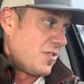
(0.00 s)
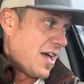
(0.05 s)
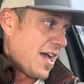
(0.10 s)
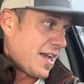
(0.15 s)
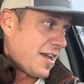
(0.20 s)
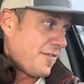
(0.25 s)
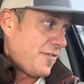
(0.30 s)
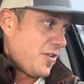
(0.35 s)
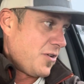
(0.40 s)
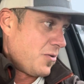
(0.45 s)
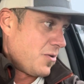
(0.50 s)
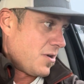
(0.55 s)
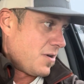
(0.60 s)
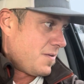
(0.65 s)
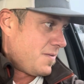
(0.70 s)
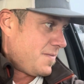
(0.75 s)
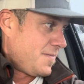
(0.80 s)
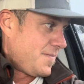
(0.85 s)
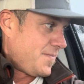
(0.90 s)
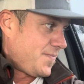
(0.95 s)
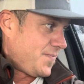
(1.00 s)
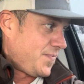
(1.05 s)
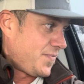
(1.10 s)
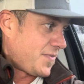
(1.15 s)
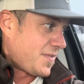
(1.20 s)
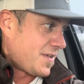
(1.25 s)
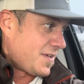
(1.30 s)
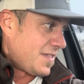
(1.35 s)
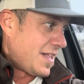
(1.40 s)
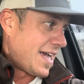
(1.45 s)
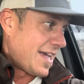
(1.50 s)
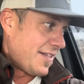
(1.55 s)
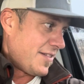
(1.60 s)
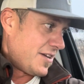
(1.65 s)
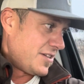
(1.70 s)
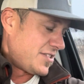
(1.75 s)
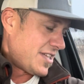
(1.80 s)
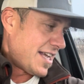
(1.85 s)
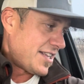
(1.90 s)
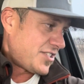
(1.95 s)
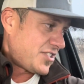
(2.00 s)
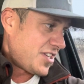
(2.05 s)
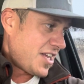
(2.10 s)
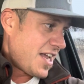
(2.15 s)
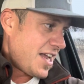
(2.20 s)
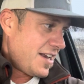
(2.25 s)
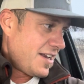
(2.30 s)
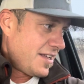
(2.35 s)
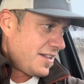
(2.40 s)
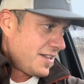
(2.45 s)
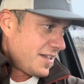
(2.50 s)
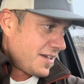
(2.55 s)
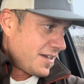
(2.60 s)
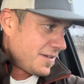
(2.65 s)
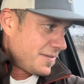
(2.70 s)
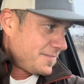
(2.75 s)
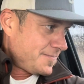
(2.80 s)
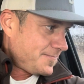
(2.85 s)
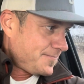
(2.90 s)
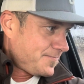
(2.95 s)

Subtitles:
like if you were, like there's that scene in the